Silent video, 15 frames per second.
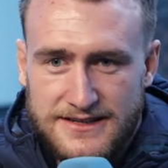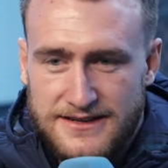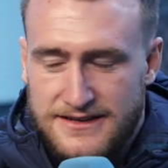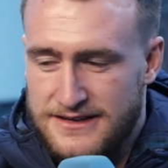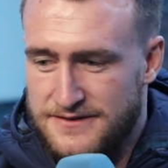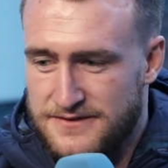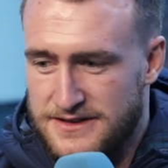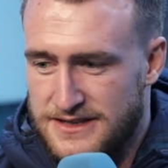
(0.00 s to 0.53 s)
it
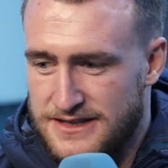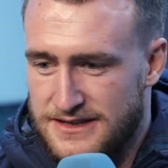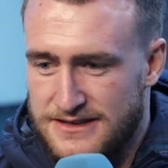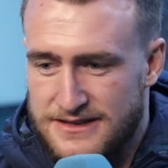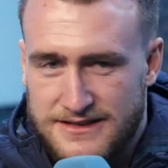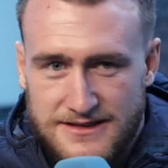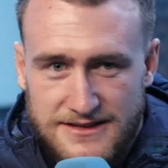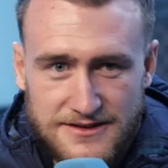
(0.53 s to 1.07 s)

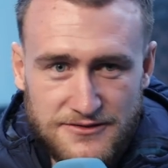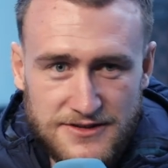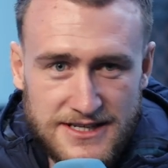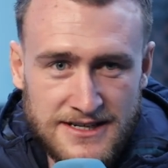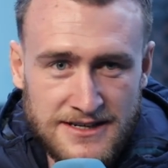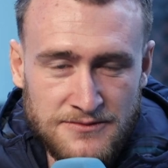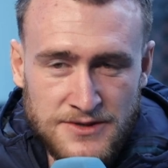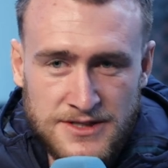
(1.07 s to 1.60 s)

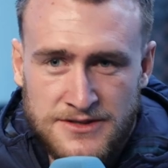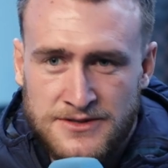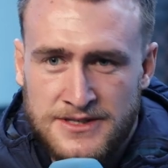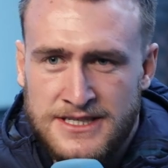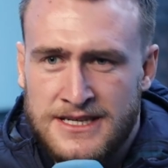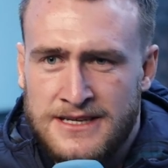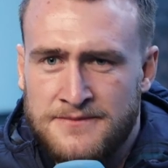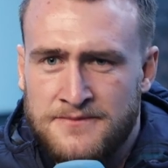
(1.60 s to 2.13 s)
redone, which was...